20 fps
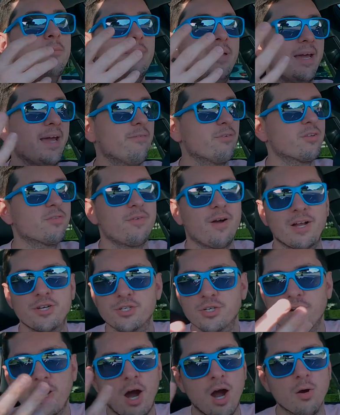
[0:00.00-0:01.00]
being able to
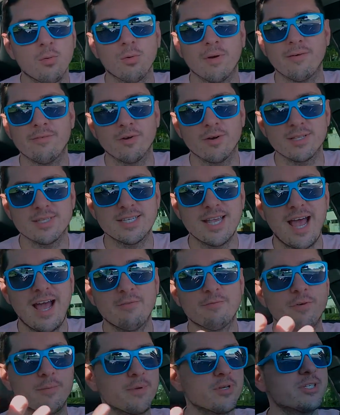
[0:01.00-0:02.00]
find your car wherever it's
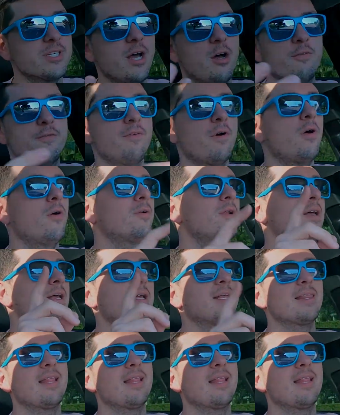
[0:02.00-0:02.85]
at from your cell phone,